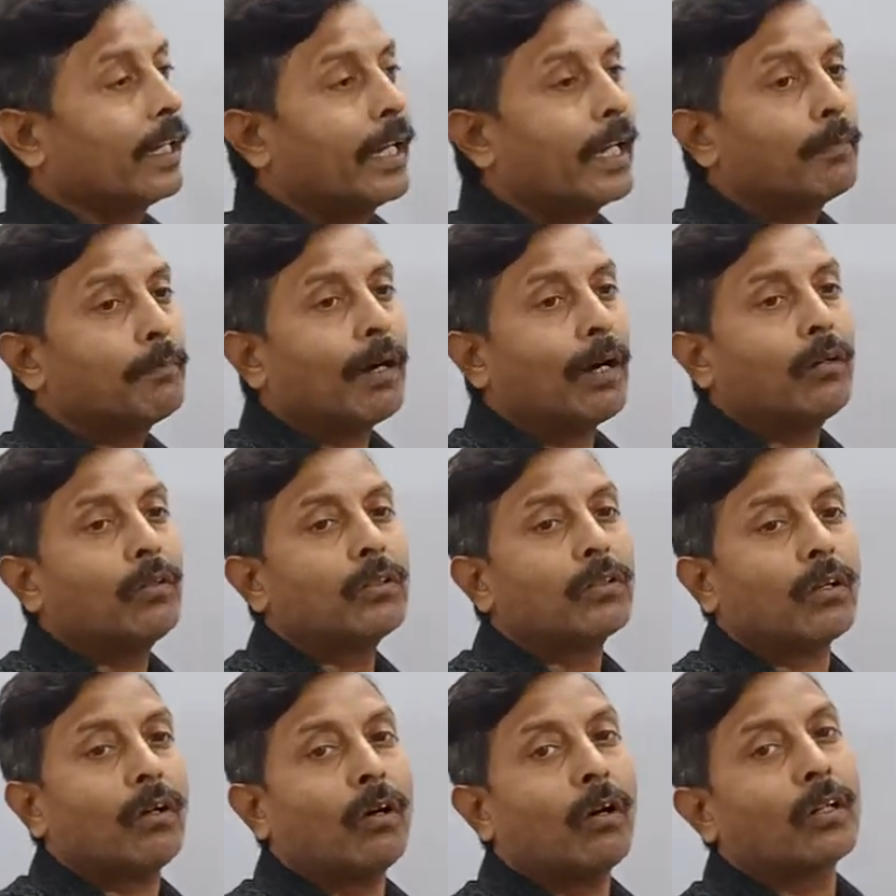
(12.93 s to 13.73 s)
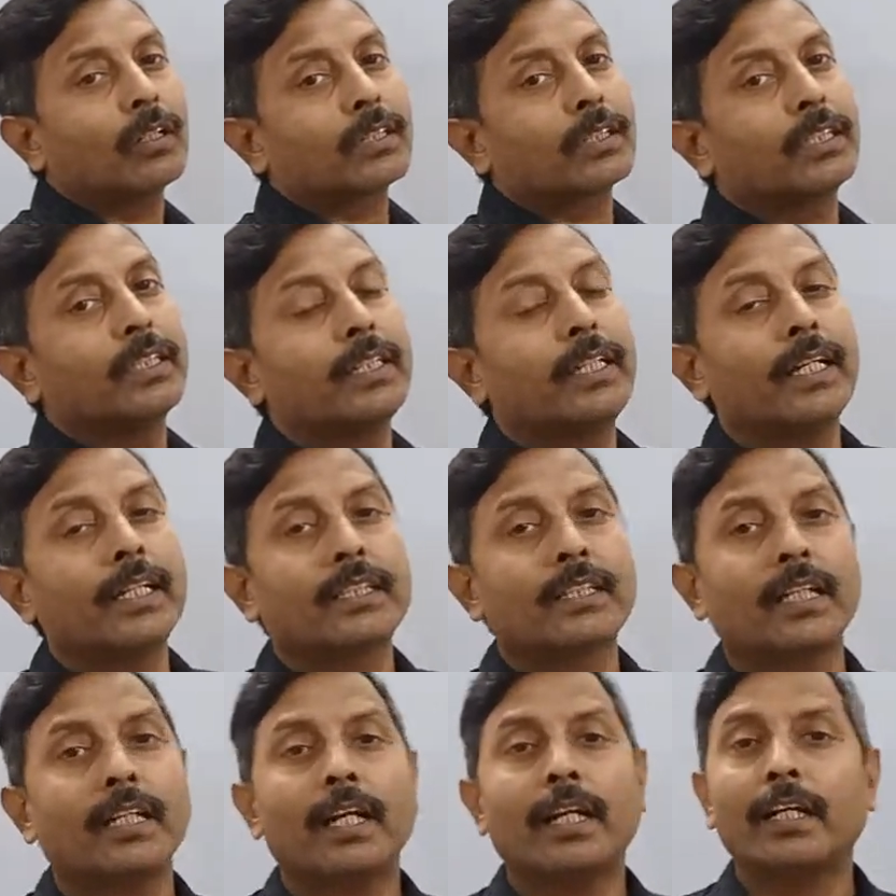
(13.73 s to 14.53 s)
about
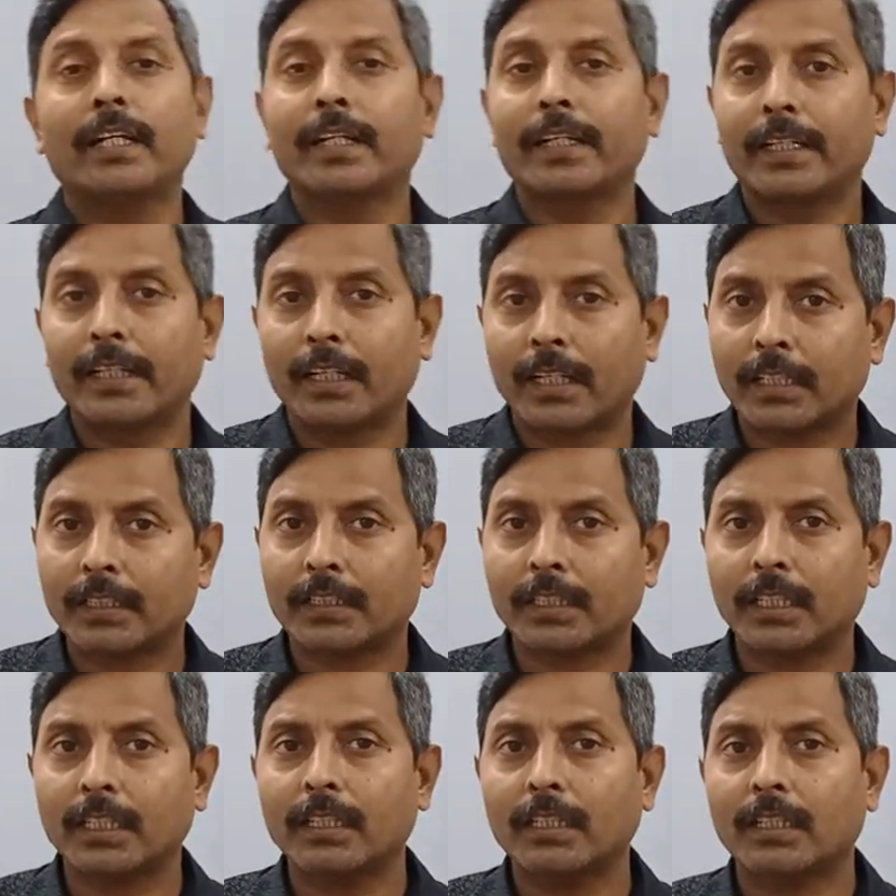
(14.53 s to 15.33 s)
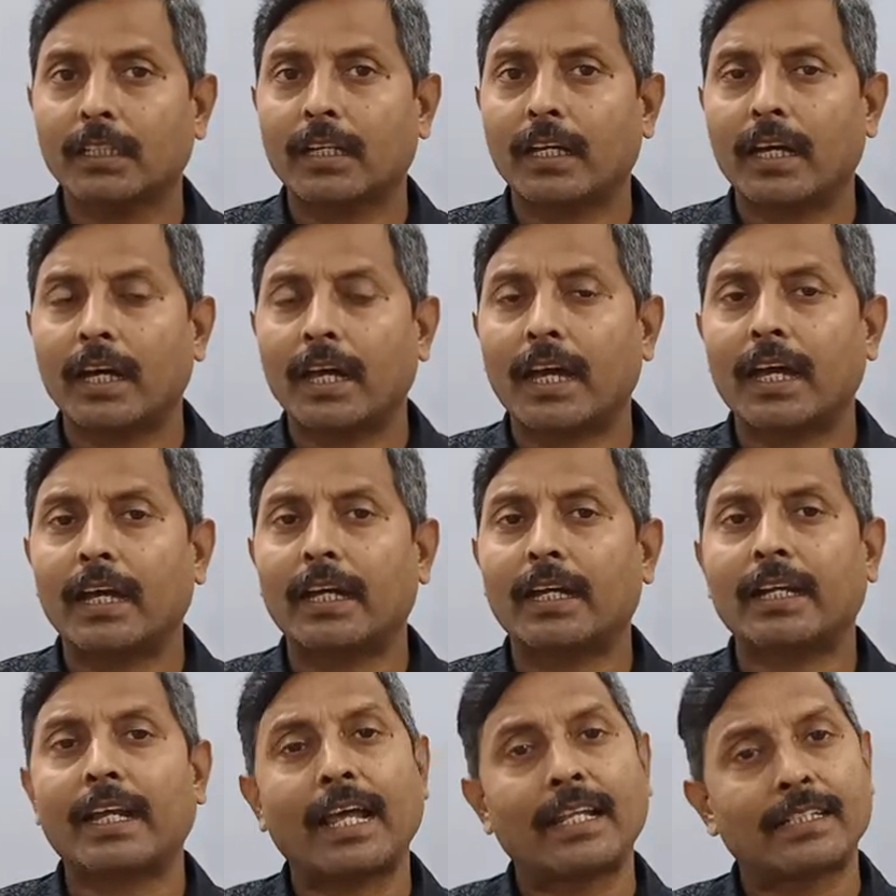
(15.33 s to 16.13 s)
oxidation and reduction,
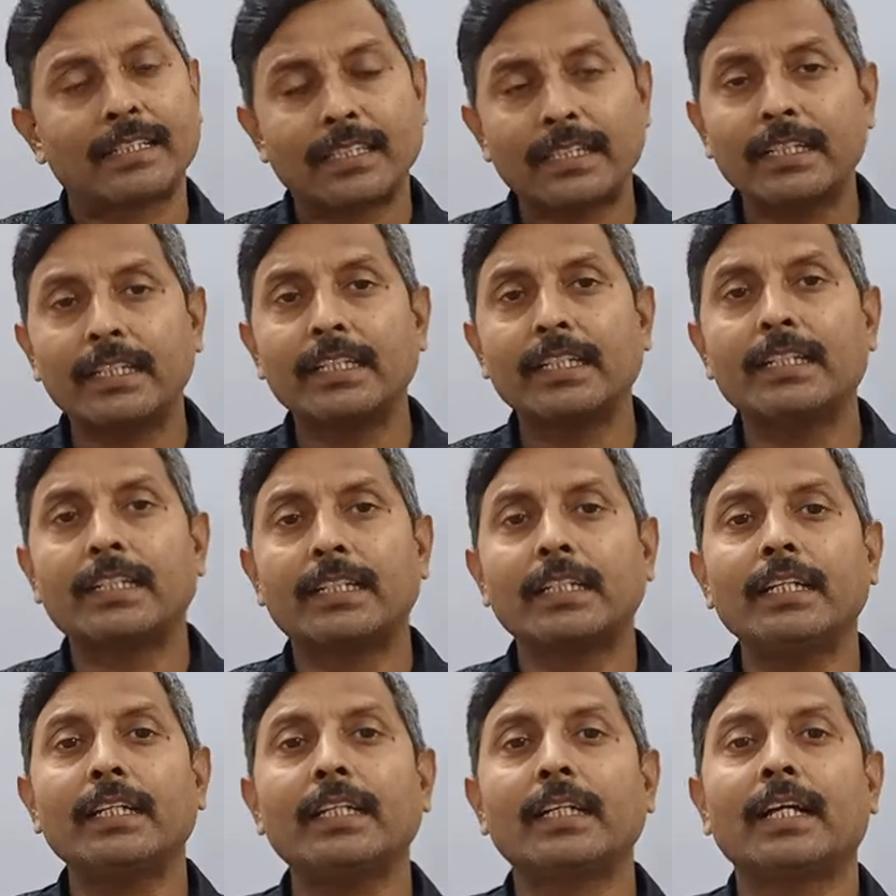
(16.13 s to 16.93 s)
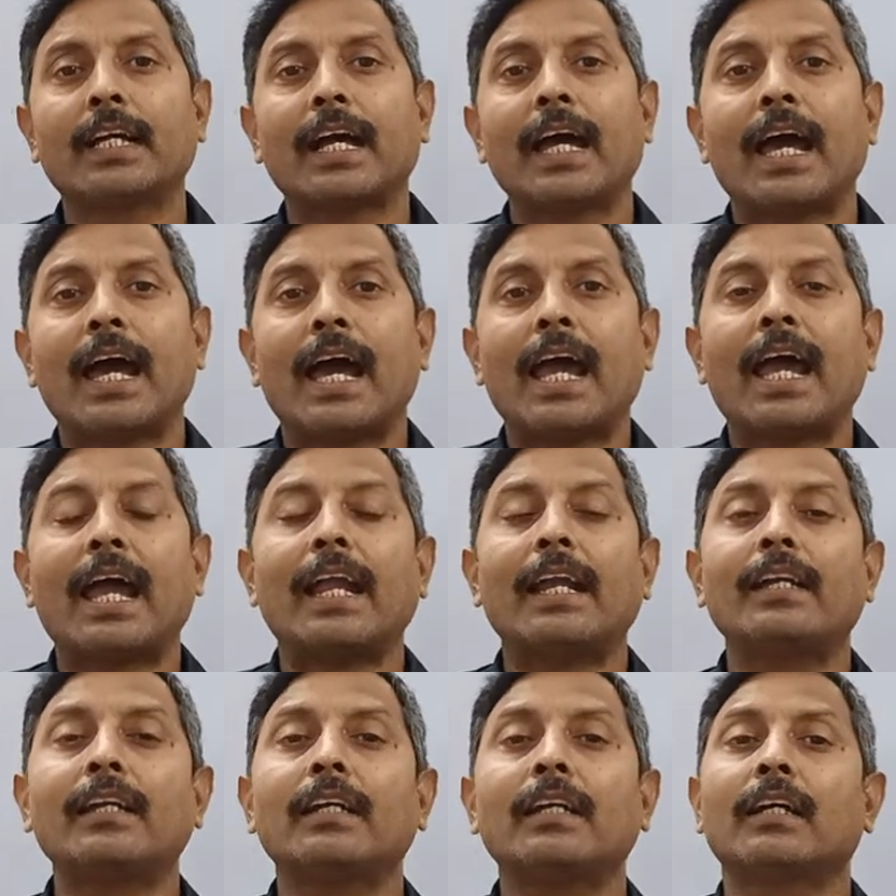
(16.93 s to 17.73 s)
rancidity,
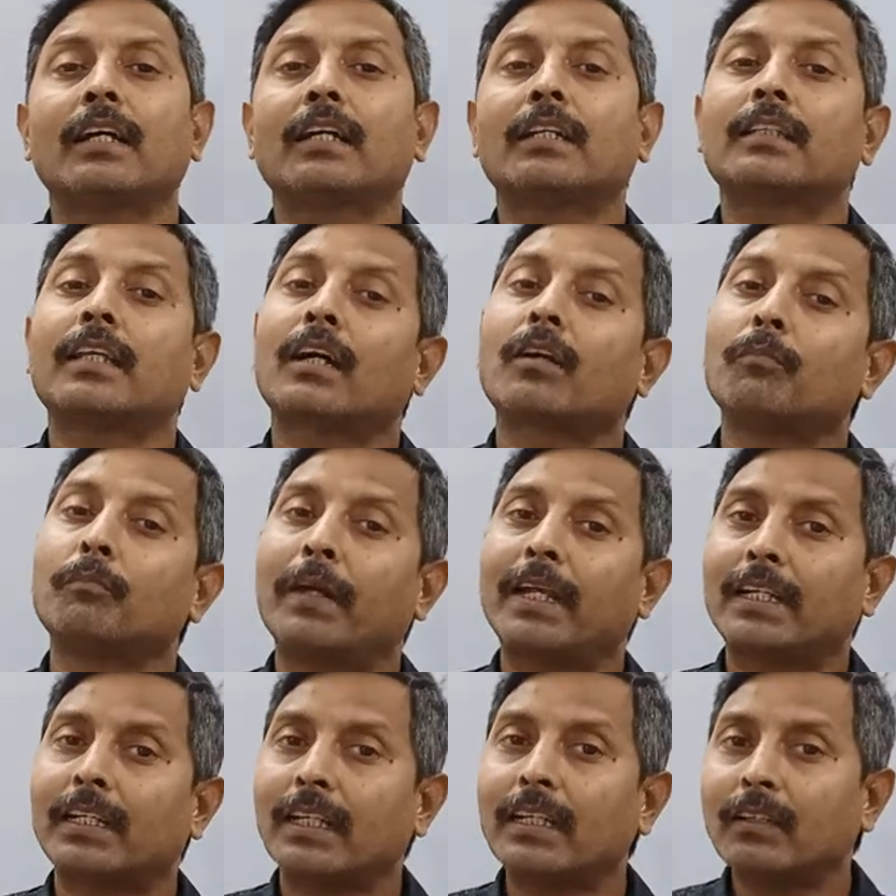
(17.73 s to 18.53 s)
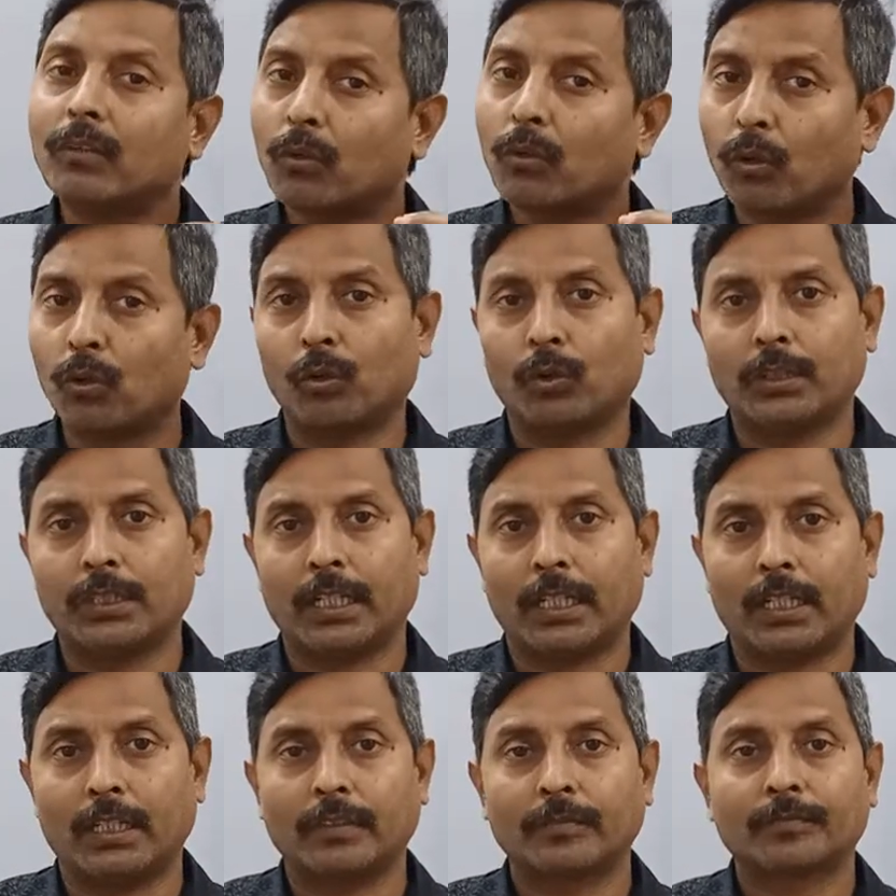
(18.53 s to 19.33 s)
and the metal
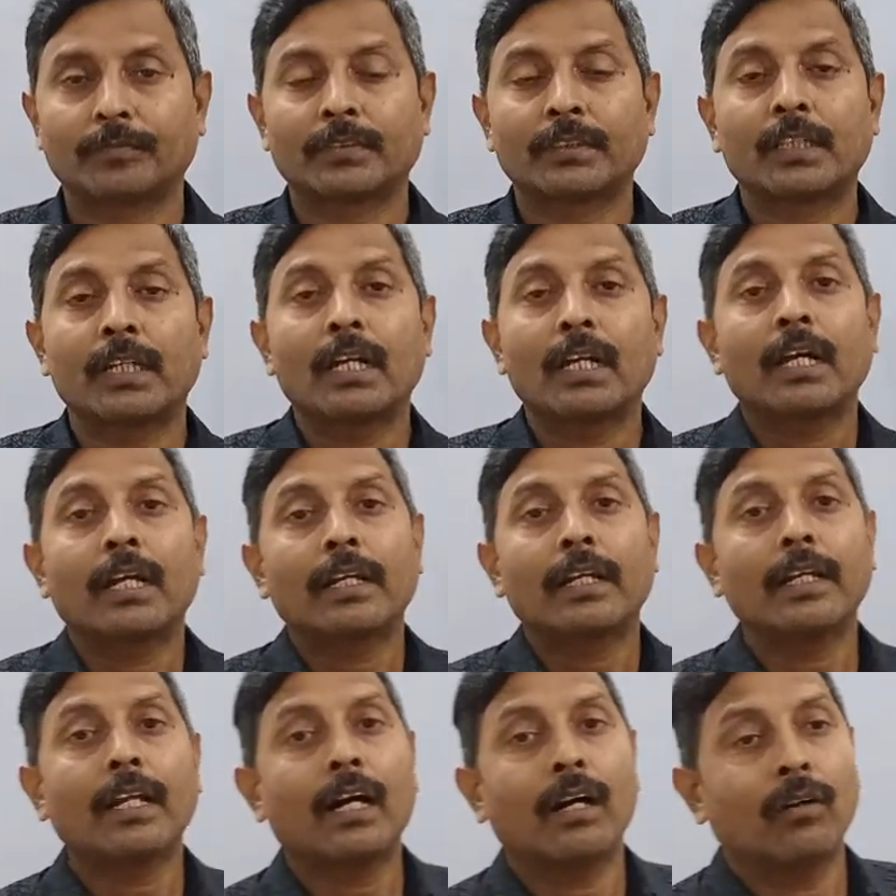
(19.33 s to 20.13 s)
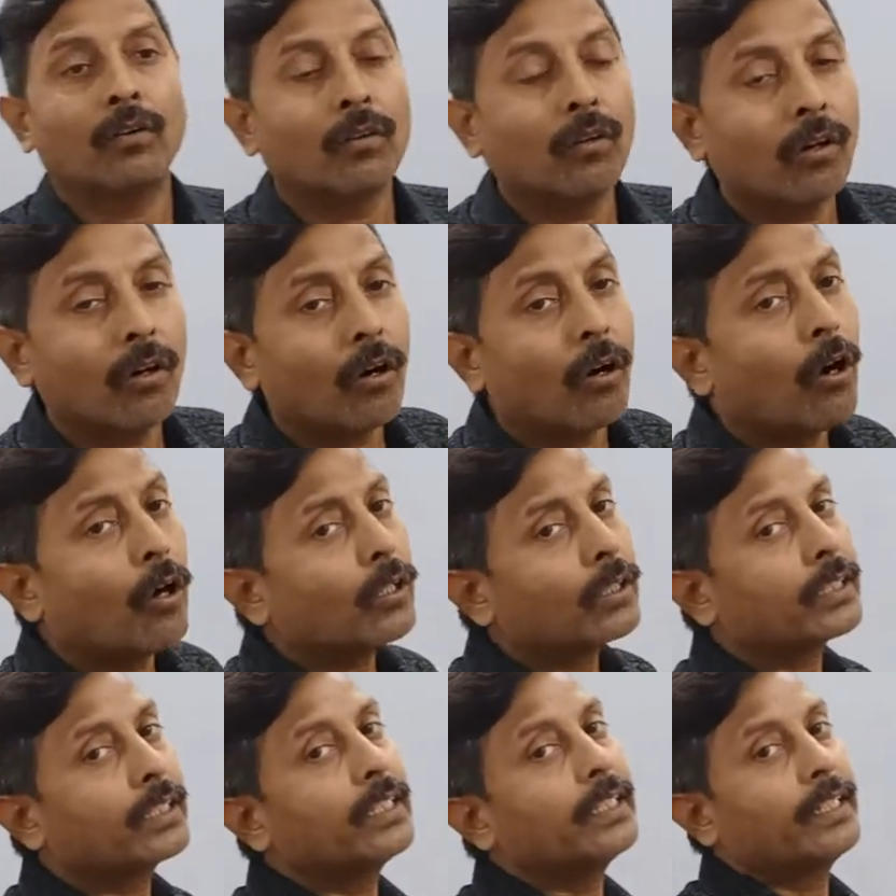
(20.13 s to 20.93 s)
corrosion. Now,
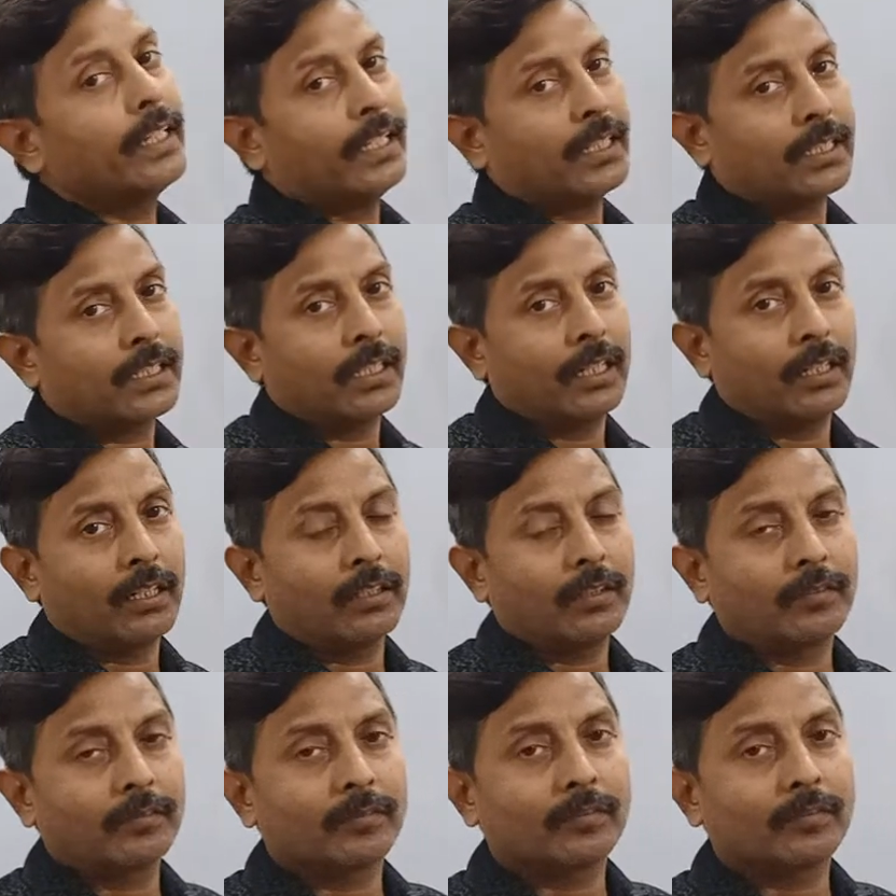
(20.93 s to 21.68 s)
oxidation.